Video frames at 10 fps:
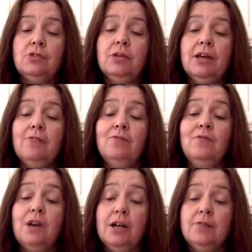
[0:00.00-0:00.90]
You get
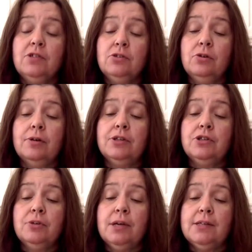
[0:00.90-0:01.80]
5 storage
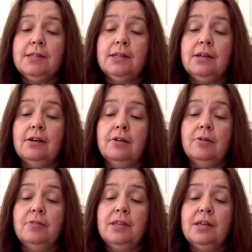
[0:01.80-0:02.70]
trays in here.
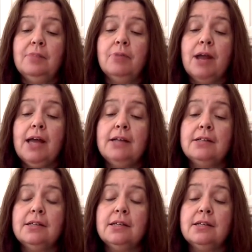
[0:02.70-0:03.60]
The
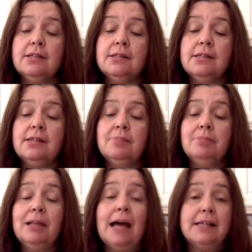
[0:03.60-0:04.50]
brand is the
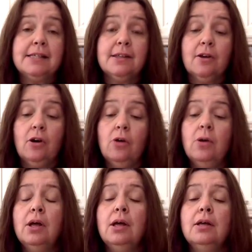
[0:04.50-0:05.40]

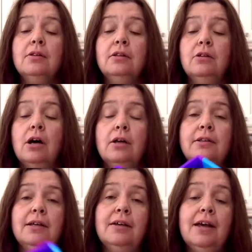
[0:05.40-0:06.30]
Plastico.
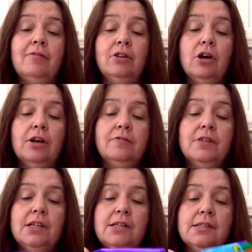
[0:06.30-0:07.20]
They have a lot of
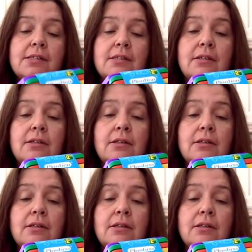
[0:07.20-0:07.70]
these.